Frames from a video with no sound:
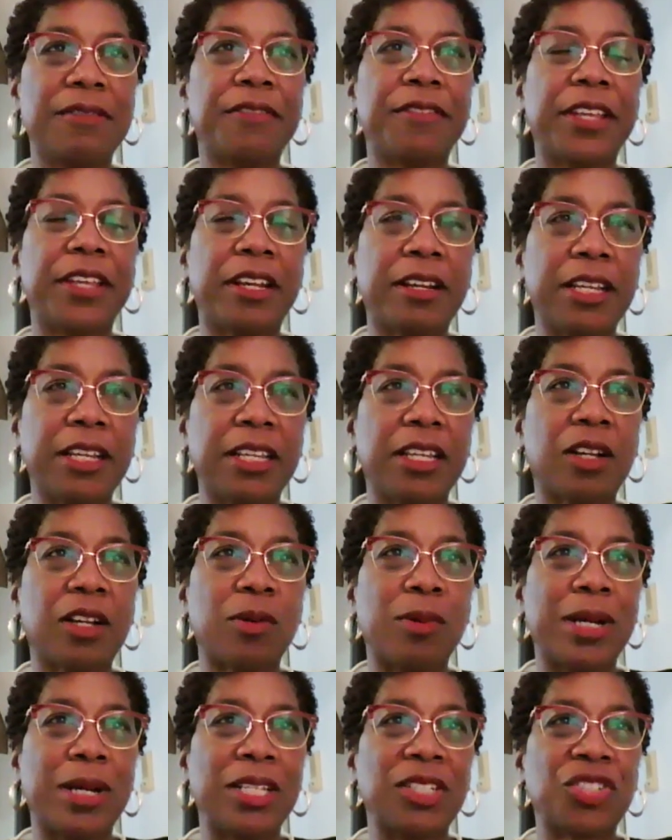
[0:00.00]
a very good
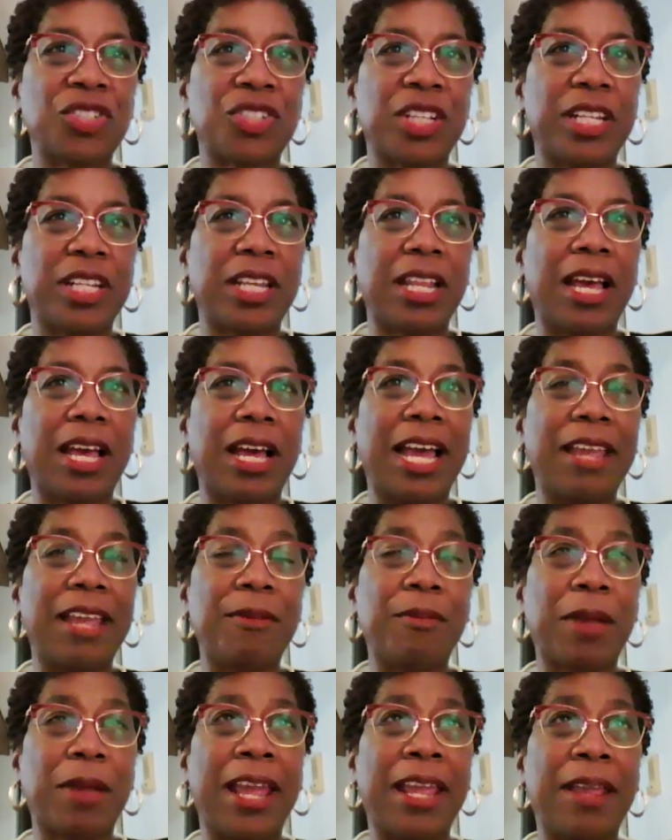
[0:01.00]
question.
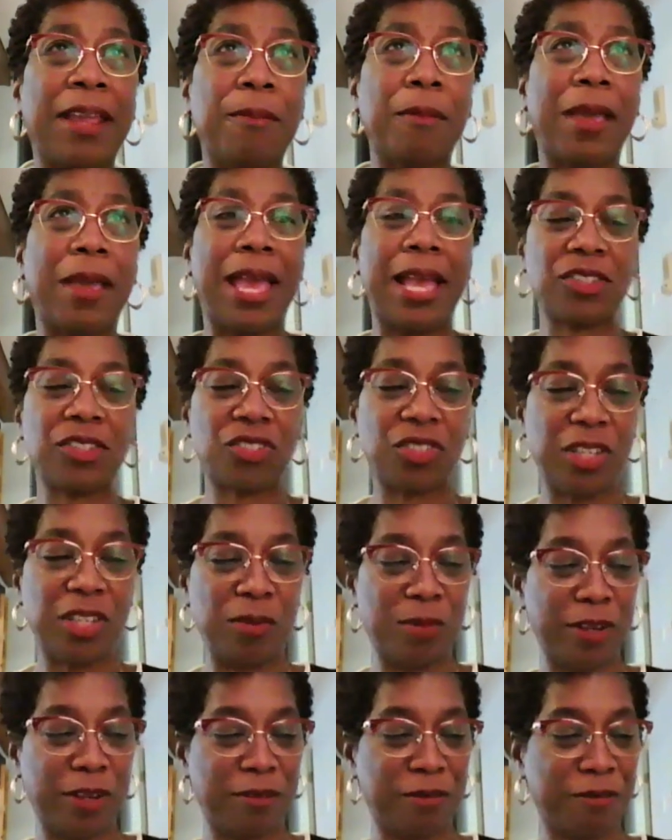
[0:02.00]
I actually
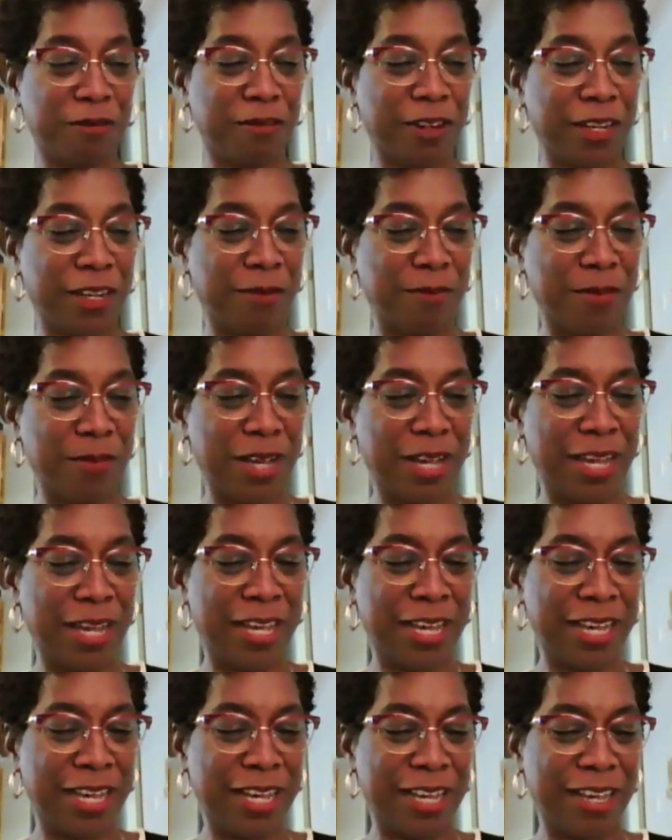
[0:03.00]
went from
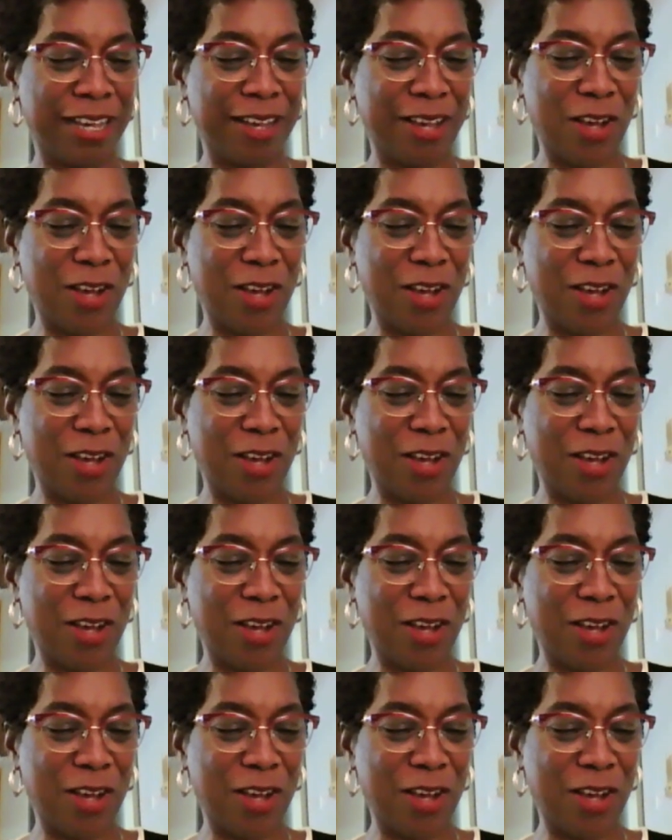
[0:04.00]
a